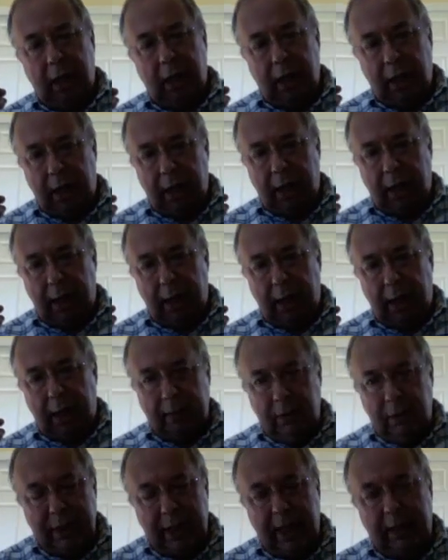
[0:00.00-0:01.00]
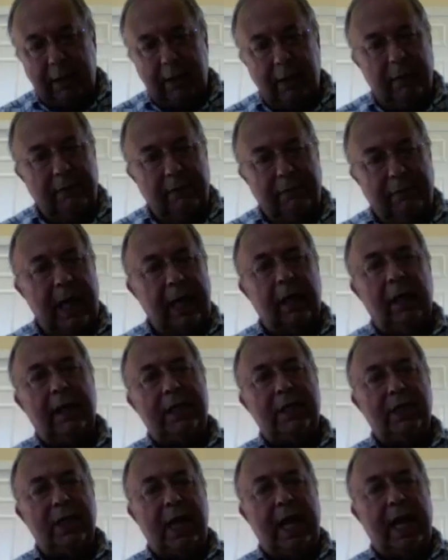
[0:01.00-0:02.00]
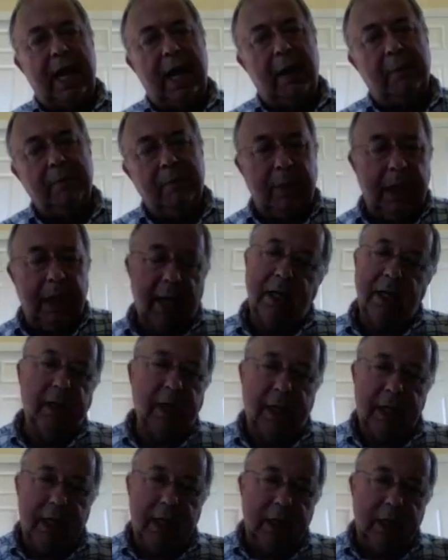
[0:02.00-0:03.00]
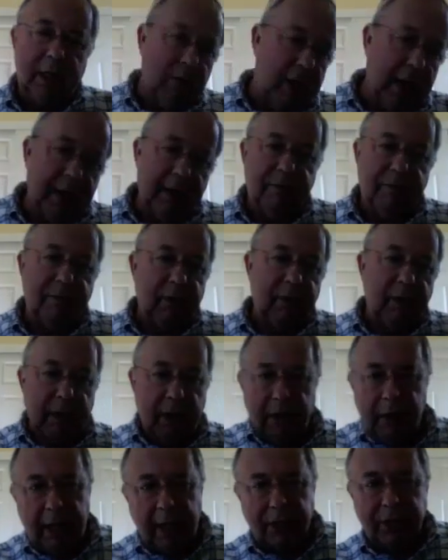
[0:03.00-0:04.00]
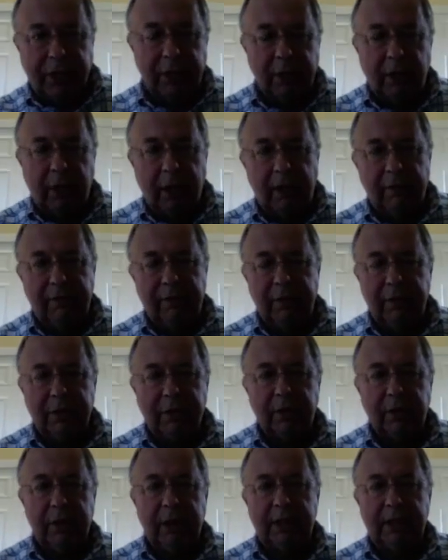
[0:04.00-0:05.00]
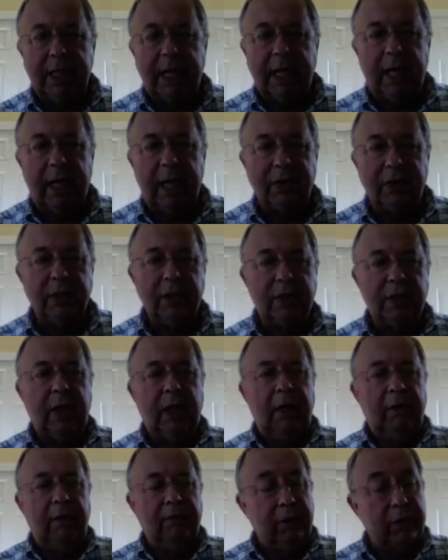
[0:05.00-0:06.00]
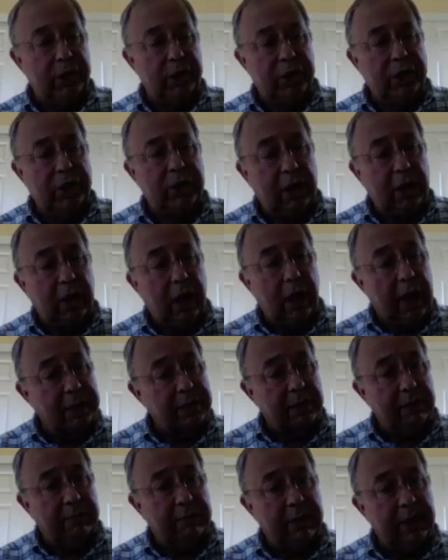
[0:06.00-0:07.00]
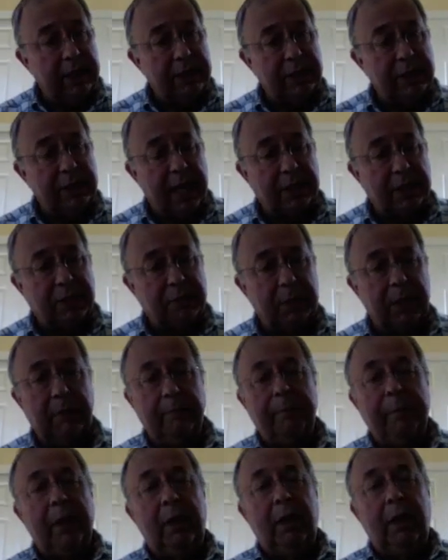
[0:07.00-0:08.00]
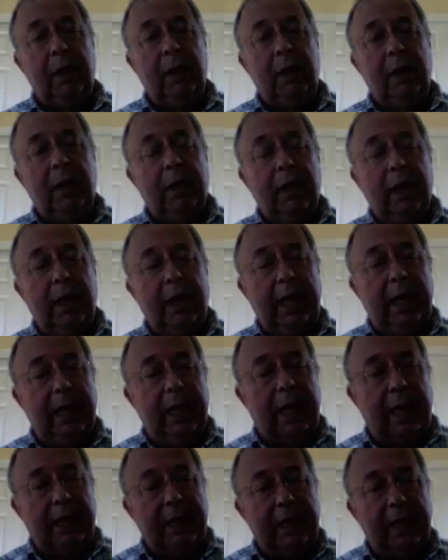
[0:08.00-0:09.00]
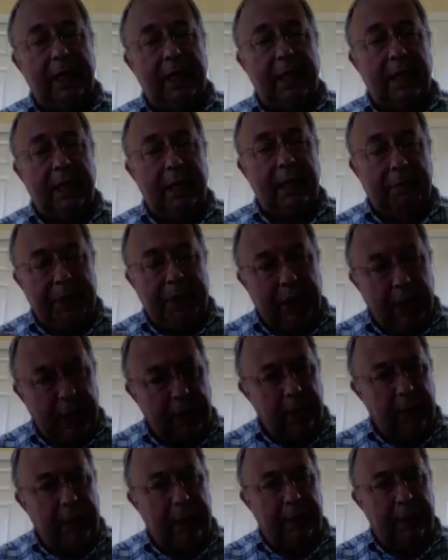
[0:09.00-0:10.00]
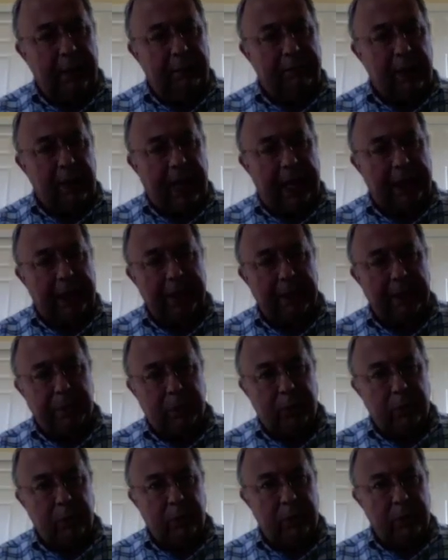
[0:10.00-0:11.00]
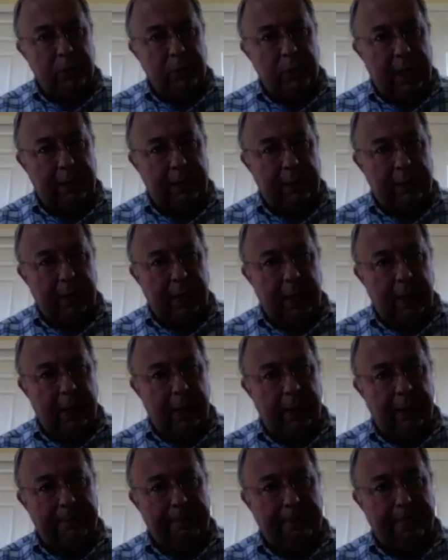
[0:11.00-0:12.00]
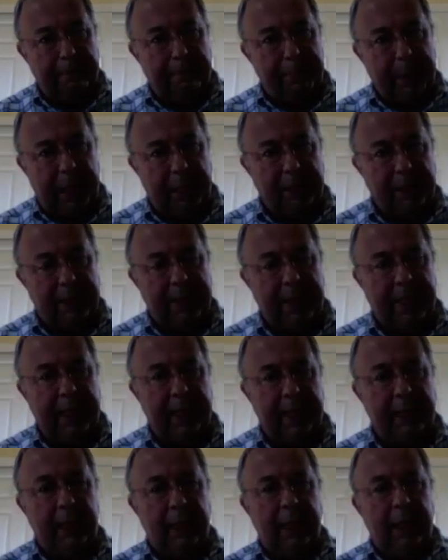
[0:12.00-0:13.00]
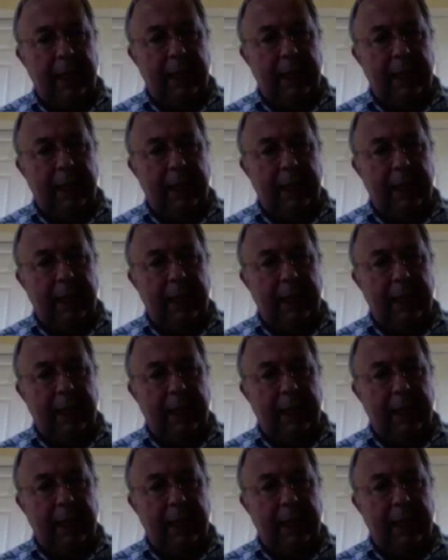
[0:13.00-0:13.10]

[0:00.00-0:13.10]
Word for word: uh, you take their final exam and you get credit for introduction to artificial intelligence for just the cost of the assessment. And I think particularly flagship schools like um, Penn State,